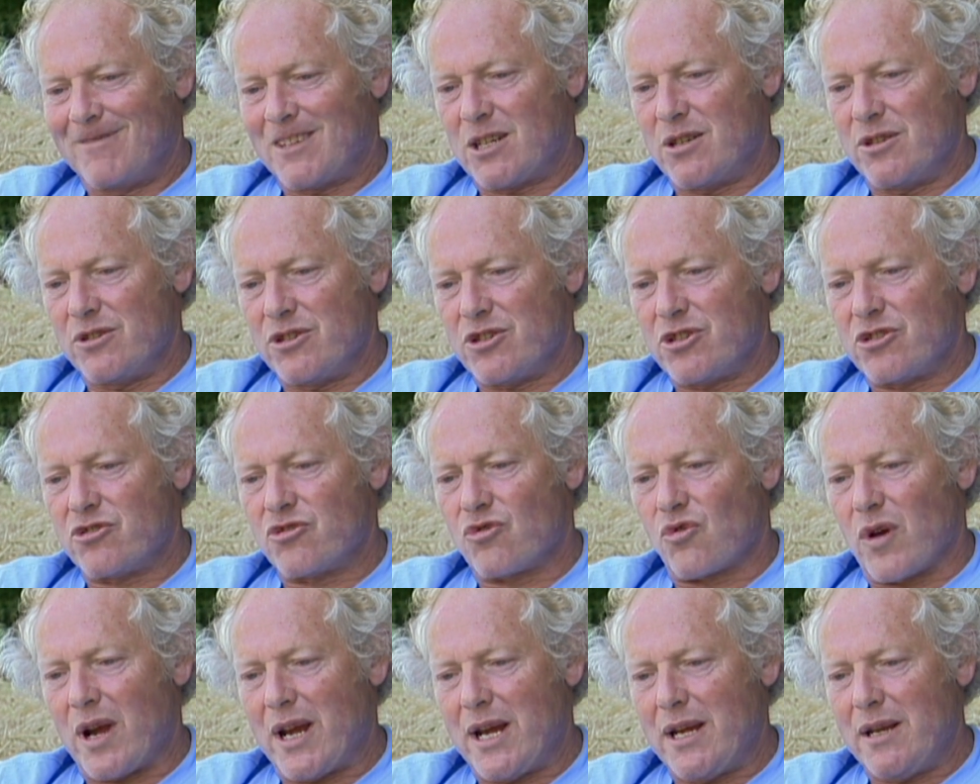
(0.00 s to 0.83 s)

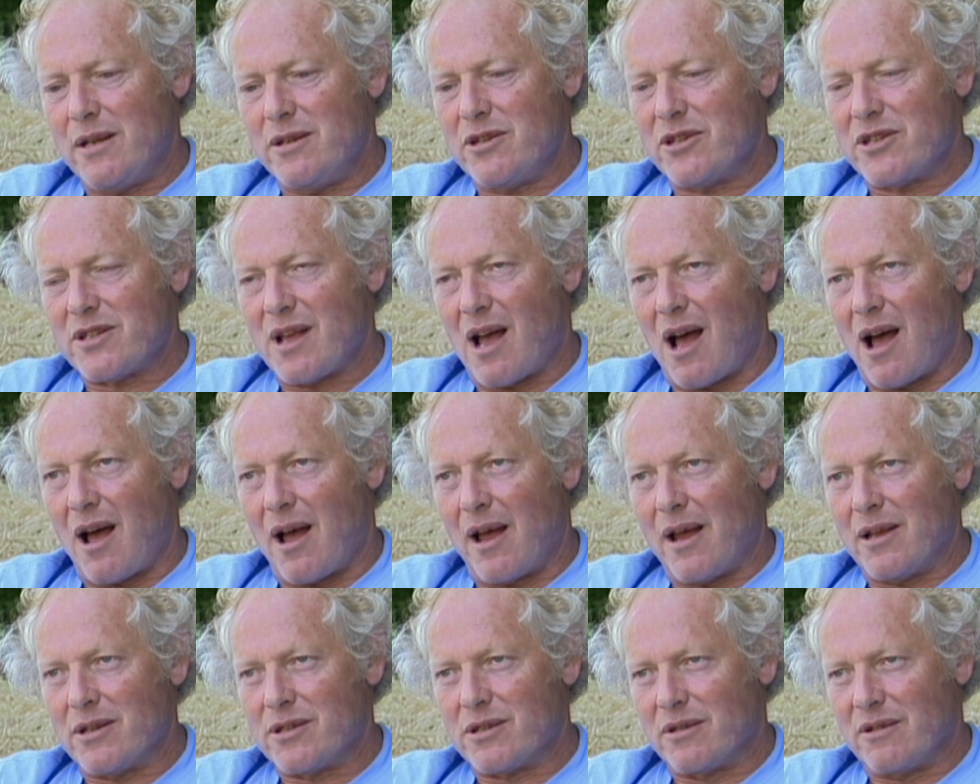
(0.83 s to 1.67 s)
constrained
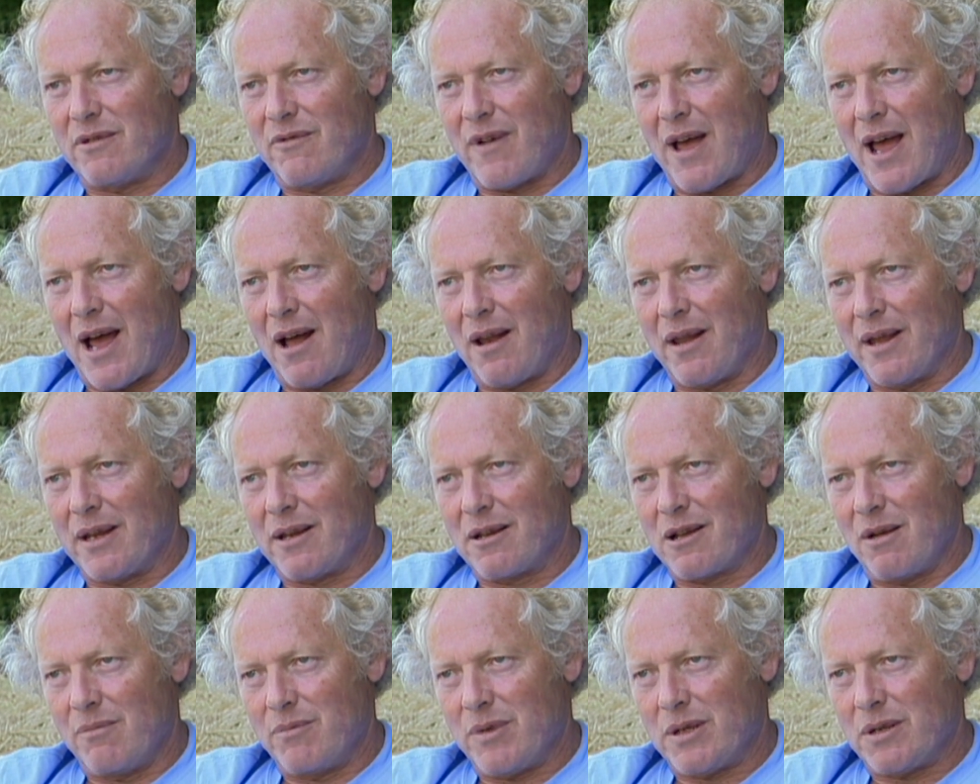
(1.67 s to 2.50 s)
size of the valley
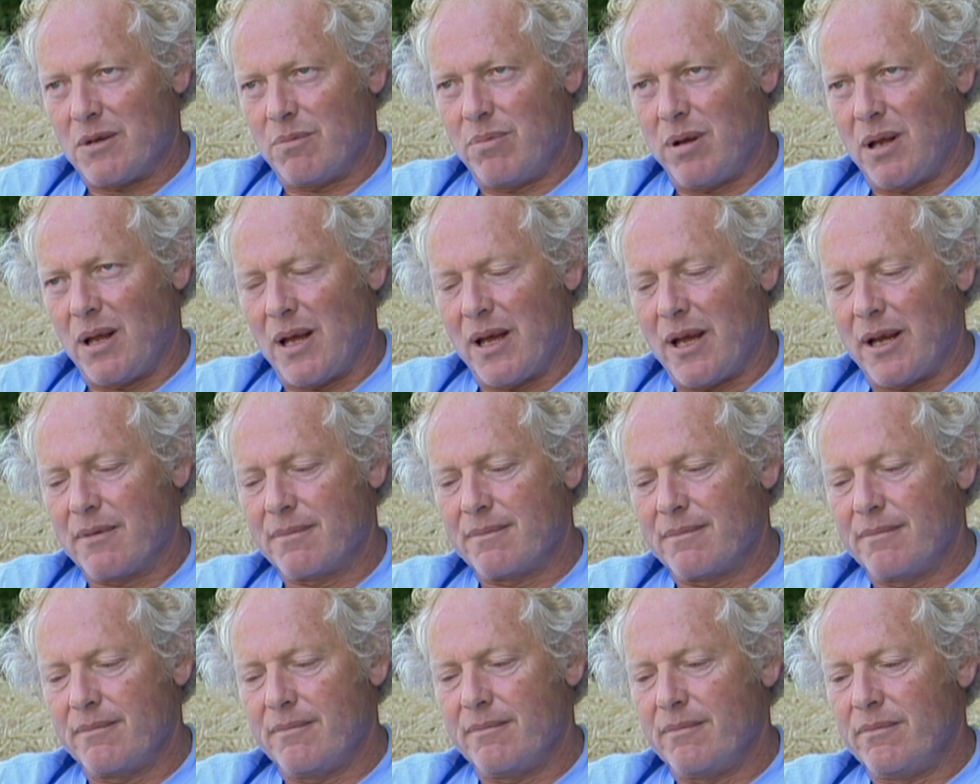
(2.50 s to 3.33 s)
come into play.
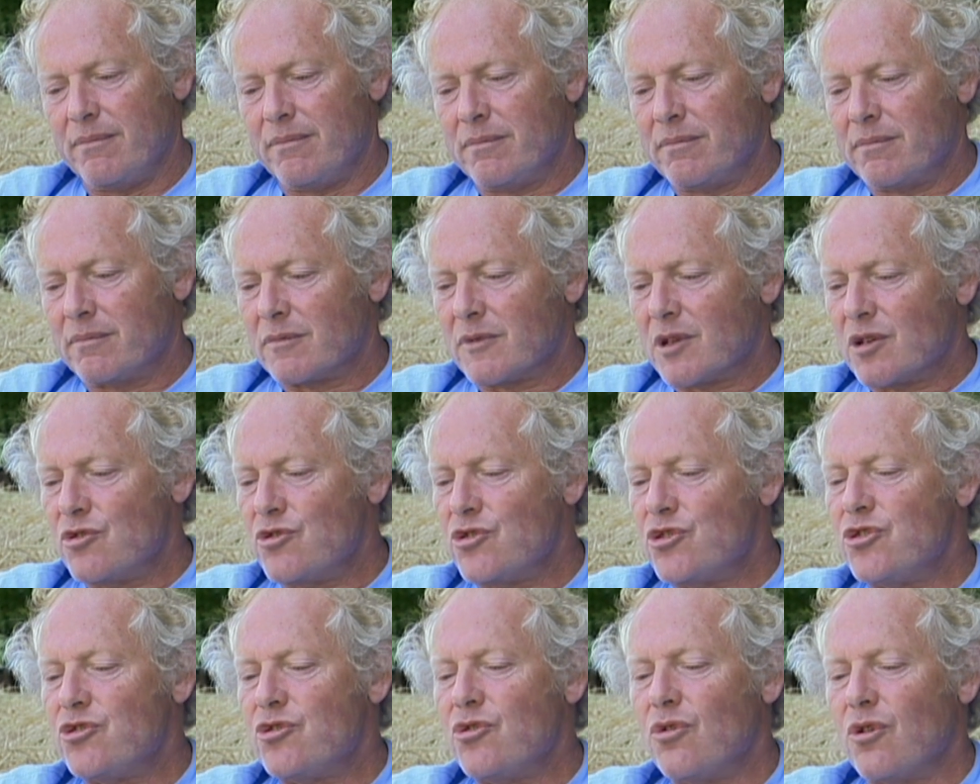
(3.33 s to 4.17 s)

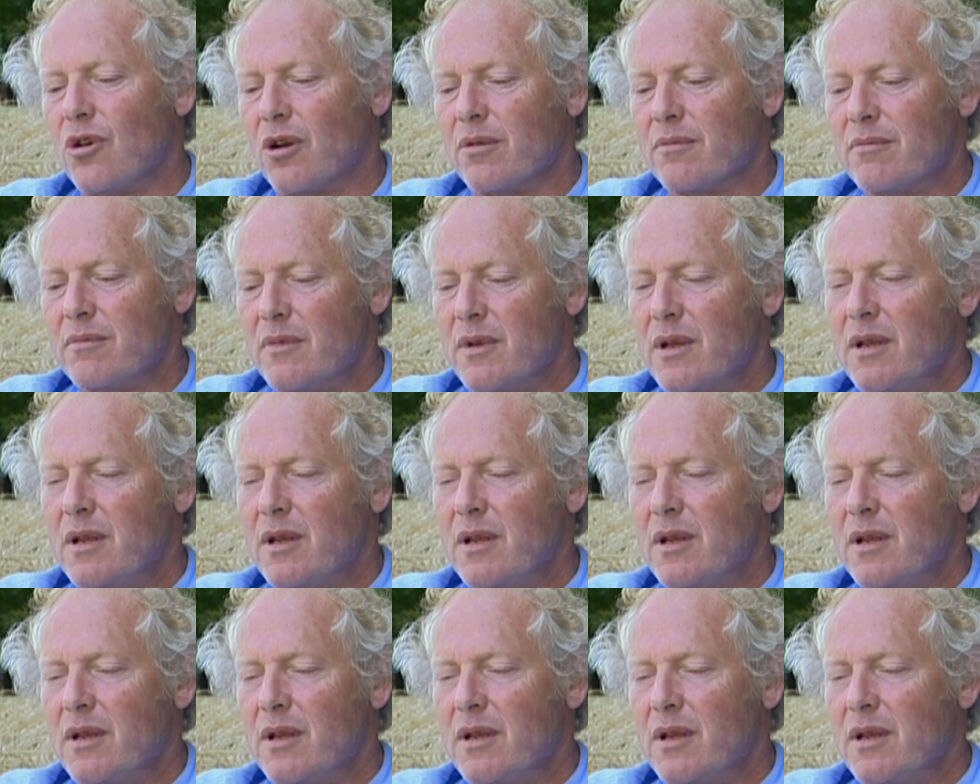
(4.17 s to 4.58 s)
Sure,